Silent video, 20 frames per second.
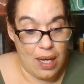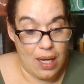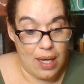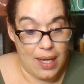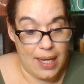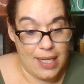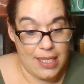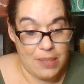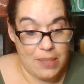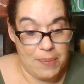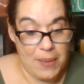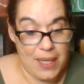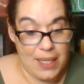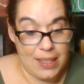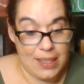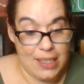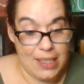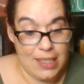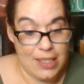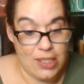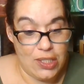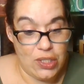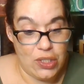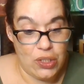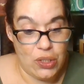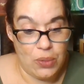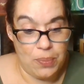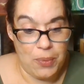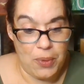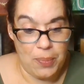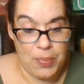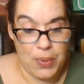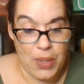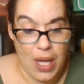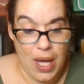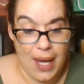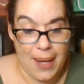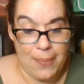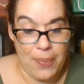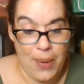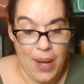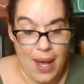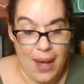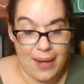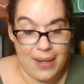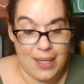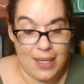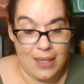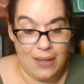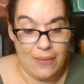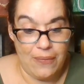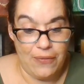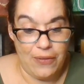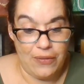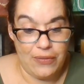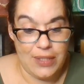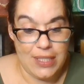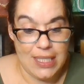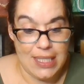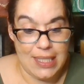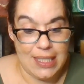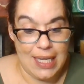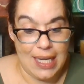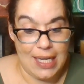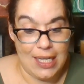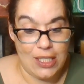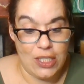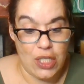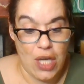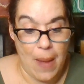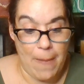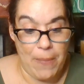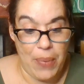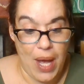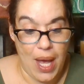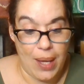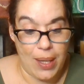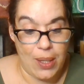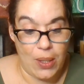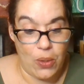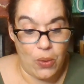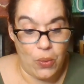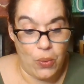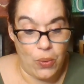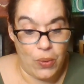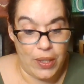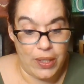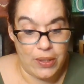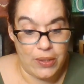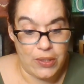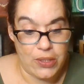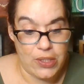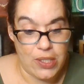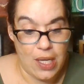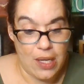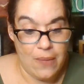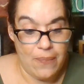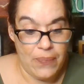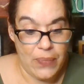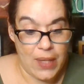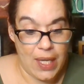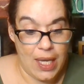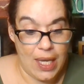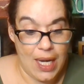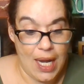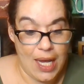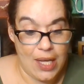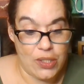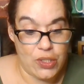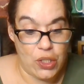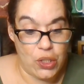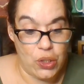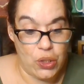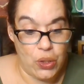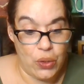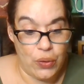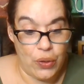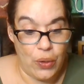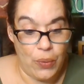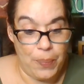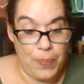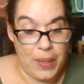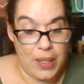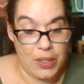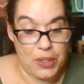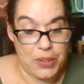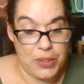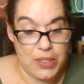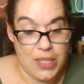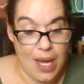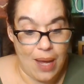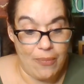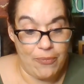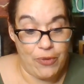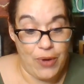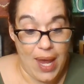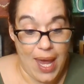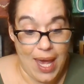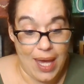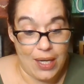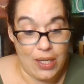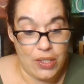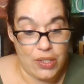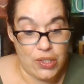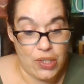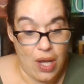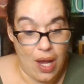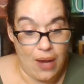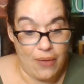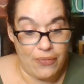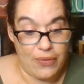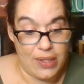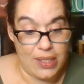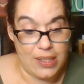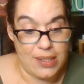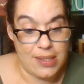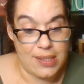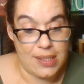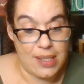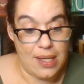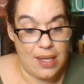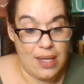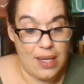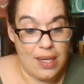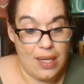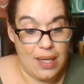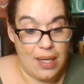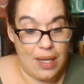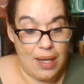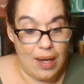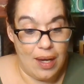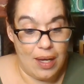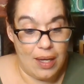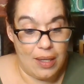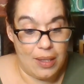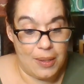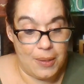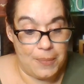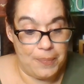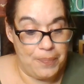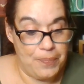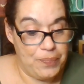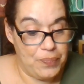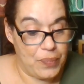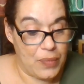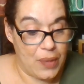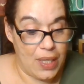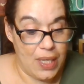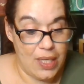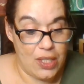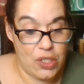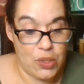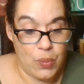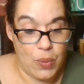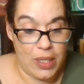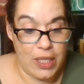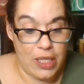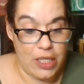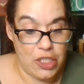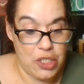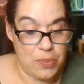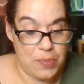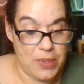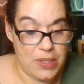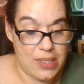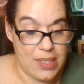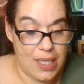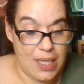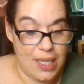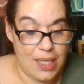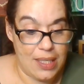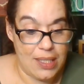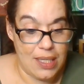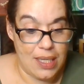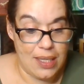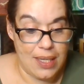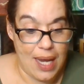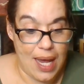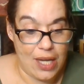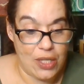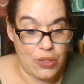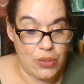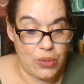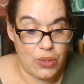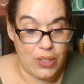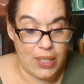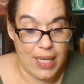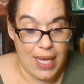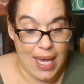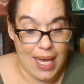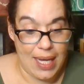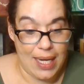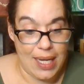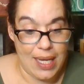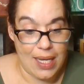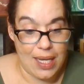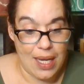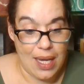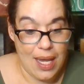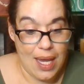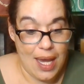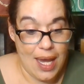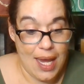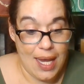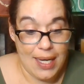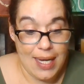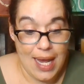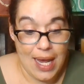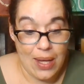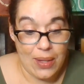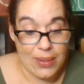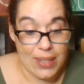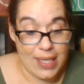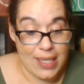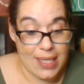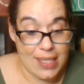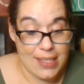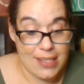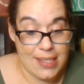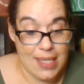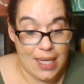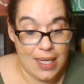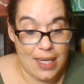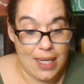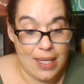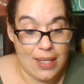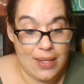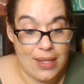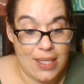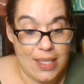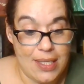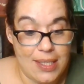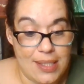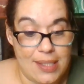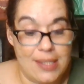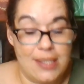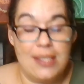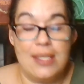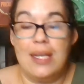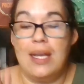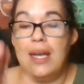independently super glide pocketed 15 gauge pocket coils. It has a Euro pillow top for added softness. It's 100% natural organic. Now, like I said, this